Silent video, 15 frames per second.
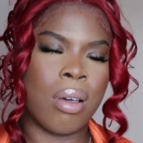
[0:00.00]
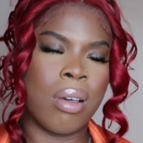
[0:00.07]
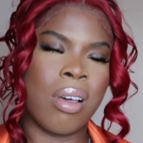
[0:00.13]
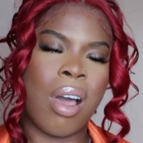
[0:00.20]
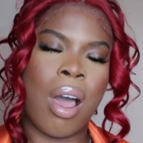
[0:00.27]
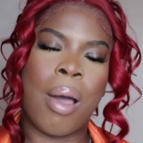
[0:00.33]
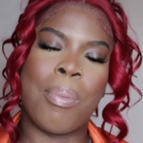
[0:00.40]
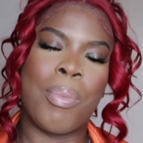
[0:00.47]

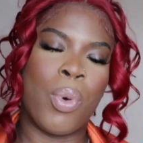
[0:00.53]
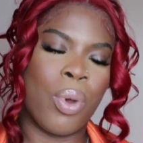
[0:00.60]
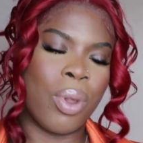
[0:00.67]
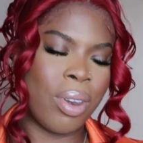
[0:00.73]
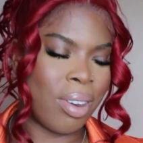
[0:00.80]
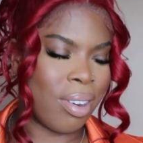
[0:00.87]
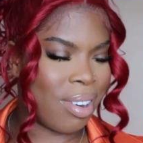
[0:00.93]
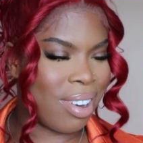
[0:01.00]
come
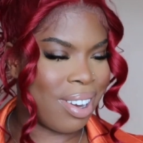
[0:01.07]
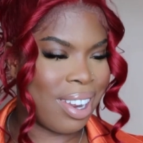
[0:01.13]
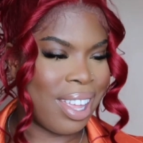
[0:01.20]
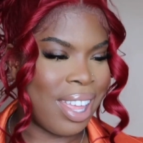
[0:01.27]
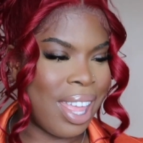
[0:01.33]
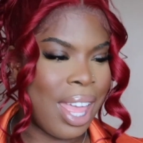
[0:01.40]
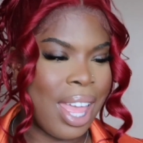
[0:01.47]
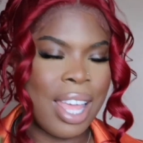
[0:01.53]
on,
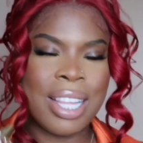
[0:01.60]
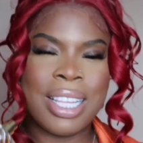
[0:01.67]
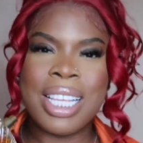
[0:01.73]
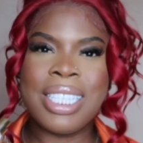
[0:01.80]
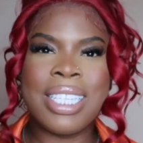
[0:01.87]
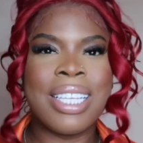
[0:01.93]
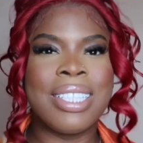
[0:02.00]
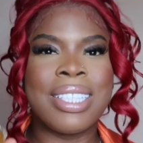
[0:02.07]

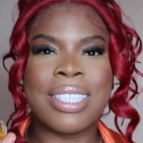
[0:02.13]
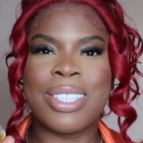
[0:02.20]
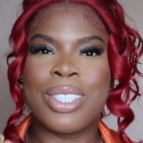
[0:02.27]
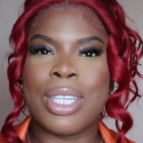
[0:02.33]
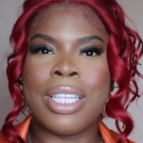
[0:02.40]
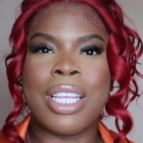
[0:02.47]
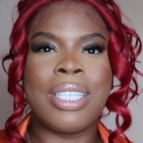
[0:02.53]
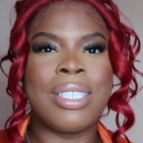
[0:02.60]
this
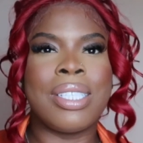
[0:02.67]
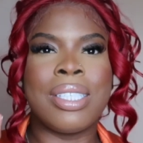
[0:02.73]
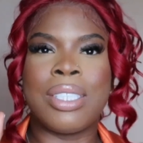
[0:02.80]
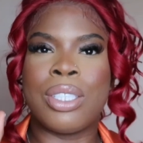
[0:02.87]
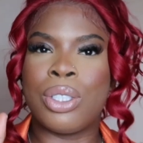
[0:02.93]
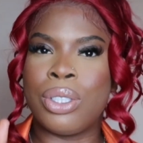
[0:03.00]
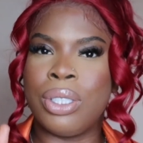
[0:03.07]
is